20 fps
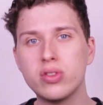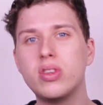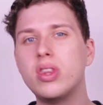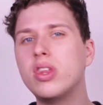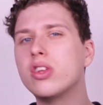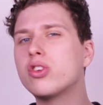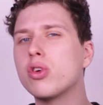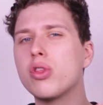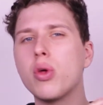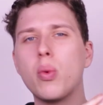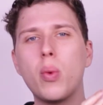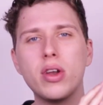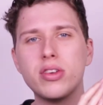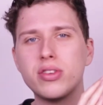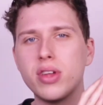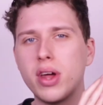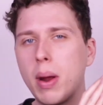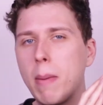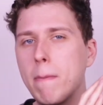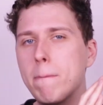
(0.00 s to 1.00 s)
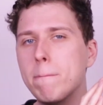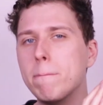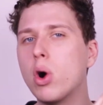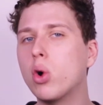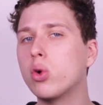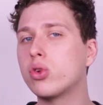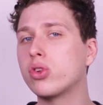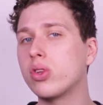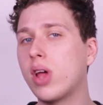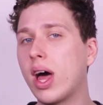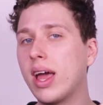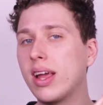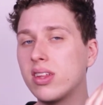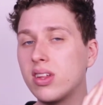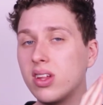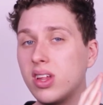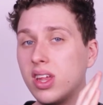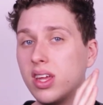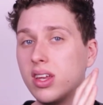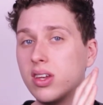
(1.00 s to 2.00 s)
These are the ones that are most
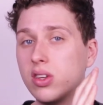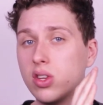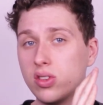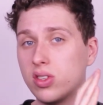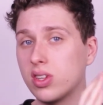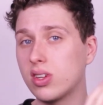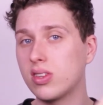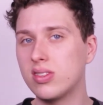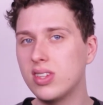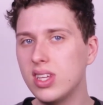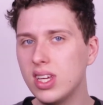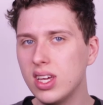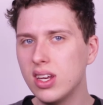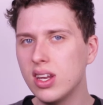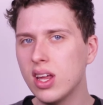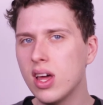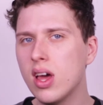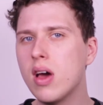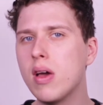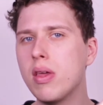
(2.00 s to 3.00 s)
likely to succeed.